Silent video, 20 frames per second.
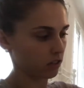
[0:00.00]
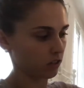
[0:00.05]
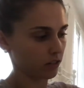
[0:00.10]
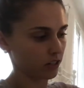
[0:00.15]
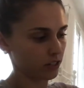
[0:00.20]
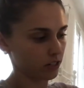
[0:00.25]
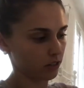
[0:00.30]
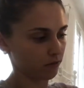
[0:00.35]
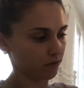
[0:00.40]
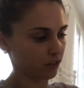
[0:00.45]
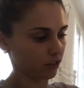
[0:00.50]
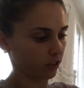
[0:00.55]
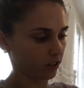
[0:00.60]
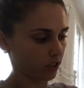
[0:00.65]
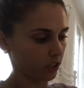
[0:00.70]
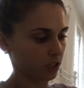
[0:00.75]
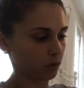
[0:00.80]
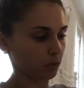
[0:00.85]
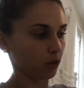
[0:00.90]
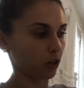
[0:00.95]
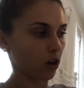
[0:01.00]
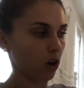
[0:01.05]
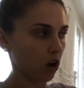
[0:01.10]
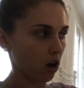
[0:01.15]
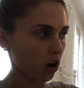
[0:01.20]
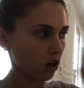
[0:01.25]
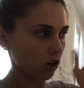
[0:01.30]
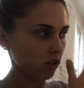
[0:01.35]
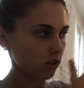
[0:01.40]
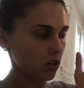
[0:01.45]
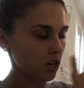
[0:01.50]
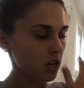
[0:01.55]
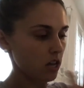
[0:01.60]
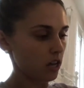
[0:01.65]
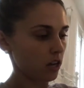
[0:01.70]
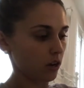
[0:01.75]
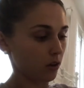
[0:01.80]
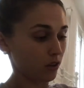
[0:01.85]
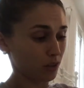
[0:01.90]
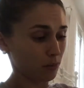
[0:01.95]
I didn't feel the need to put it all
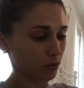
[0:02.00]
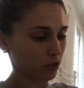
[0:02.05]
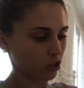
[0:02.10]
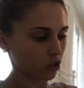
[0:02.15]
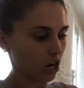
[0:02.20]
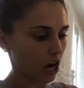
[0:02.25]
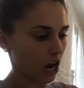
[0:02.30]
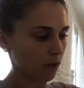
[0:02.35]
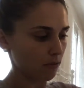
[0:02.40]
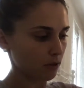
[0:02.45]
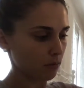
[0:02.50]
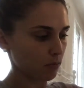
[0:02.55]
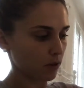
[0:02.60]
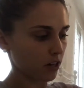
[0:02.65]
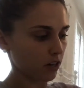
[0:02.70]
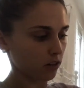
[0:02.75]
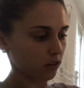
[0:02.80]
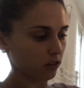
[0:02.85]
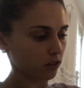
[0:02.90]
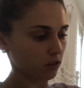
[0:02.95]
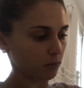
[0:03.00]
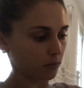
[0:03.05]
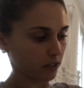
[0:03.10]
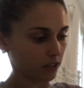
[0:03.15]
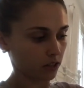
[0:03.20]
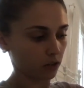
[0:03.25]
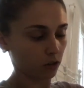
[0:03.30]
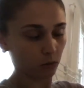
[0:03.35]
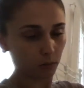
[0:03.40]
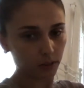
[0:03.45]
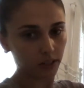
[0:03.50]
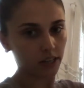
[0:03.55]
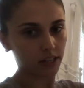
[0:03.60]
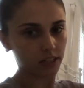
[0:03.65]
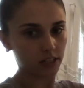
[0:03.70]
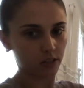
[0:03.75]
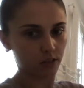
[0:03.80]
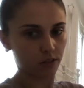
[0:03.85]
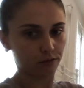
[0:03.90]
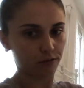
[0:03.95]
in the prescribing pearls, but it'll be
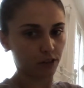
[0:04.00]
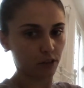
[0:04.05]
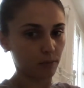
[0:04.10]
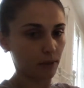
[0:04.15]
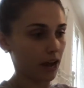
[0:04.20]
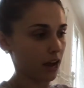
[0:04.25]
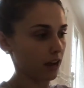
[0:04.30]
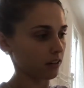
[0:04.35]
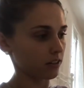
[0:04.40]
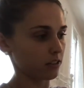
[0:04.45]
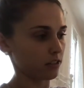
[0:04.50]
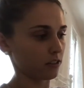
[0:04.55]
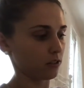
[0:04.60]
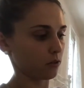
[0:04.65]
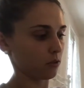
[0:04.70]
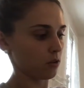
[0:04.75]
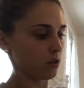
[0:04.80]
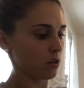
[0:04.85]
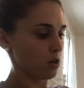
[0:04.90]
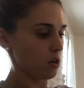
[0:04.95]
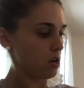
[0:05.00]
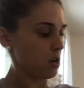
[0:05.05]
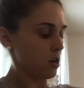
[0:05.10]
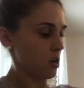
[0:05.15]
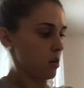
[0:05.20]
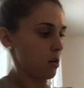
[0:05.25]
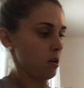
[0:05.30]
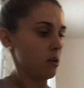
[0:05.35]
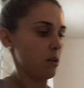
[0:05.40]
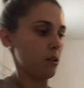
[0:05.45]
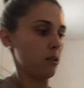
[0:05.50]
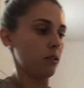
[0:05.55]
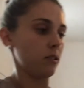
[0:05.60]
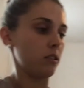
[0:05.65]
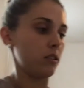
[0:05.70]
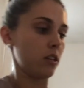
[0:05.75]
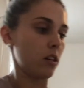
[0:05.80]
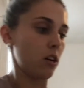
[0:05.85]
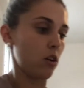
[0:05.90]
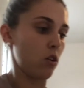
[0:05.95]
nice to refer back to.
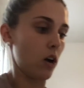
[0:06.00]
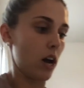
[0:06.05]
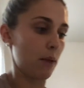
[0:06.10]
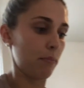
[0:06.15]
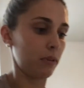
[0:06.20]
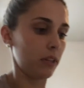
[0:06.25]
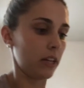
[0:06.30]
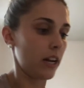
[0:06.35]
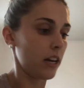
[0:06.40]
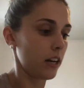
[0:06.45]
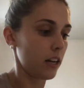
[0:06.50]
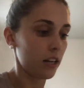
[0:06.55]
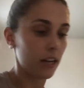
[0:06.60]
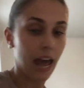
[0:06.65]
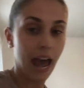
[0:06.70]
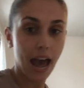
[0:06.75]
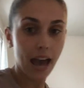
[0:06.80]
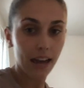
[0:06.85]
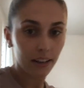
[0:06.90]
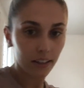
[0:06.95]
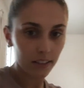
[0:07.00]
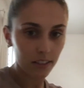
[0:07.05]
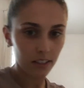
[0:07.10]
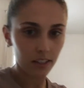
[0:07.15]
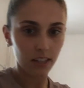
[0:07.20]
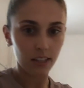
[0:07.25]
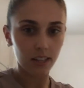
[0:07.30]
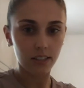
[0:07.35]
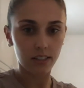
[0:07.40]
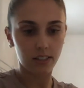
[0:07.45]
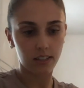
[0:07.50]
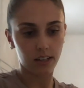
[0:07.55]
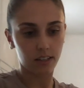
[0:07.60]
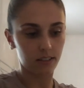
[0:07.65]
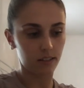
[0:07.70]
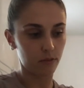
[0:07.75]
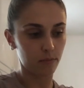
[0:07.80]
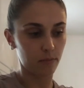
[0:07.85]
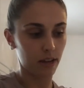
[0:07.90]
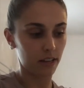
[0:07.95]
So I plan on adding to this
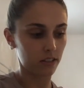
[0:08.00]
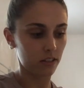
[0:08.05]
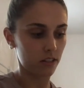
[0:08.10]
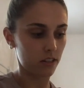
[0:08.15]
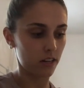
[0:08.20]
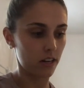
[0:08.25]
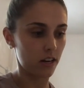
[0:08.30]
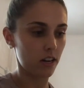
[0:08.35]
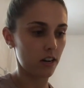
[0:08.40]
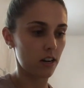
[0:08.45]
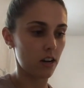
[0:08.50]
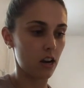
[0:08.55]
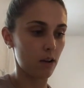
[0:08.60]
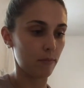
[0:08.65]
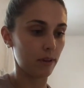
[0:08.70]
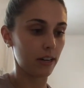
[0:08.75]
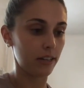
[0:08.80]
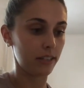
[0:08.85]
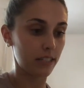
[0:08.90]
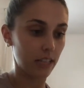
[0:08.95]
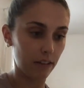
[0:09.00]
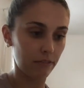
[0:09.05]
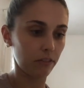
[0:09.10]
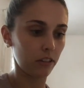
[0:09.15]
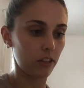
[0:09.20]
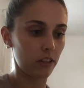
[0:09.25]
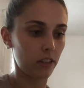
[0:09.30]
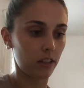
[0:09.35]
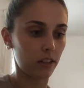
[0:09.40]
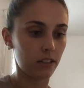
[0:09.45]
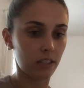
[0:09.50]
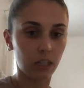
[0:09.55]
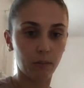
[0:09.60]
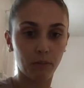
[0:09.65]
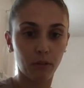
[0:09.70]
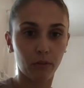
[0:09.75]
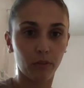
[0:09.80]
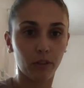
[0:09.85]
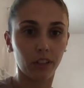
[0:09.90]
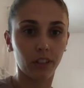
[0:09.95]
next semester. I definitely think it's going
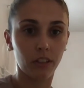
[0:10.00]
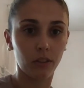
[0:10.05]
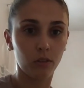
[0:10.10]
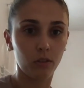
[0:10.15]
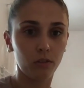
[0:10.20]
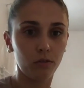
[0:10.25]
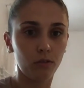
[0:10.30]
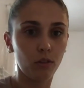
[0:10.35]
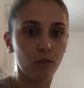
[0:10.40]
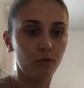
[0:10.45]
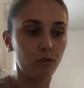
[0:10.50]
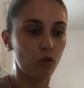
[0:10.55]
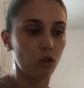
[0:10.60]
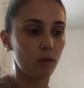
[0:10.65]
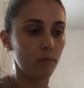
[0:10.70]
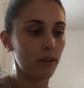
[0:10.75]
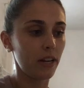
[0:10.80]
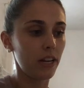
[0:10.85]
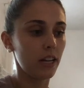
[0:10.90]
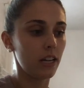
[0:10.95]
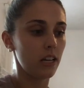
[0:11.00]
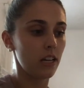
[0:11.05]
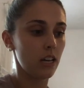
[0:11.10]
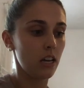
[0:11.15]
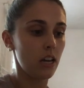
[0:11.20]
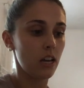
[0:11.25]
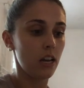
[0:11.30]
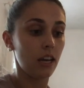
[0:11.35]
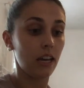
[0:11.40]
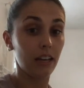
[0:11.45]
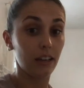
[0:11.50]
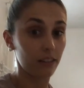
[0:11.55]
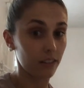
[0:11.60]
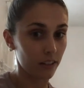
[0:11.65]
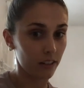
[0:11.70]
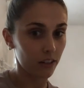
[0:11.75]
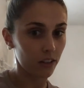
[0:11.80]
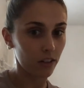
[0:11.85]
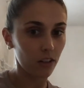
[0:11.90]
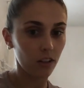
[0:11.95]
to be really useful for me in
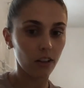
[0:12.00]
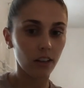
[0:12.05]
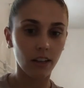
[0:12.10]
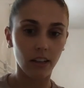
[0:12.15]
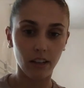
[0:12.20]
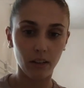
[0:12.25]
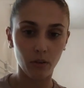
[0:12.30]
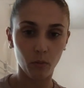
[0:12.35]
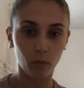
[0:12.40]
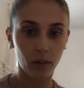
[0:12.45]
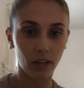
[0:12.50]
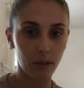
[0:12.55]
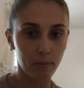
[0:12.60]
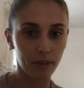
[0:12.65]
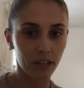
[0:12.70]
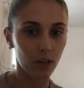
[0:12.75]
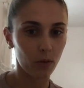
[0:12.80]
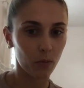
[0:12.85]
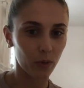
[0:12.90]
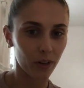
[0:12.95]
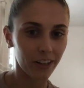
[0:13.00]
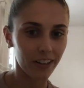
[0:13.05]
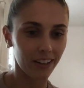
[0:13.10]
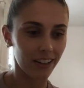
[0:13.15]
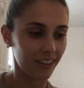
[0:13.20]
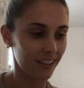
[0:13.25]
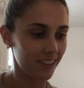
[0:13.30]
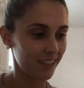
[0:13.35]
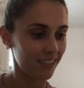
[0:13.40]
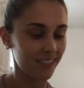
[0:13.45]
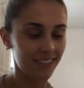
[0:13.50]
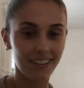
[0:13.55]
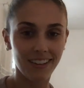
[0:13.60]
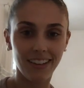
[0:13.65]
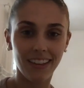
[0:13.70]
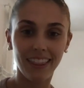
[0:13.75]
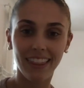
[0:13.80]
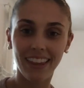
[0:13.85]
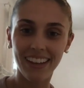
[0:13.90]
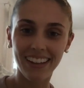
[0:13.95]
clinical and when I begin working.
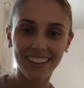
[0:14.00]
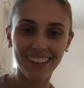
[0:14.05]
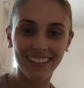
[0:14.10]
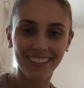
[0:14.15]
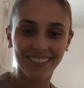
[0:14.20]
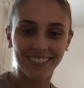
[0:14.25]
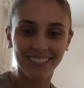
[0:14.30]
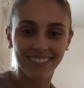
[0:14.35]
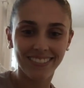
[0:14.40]
Thank you.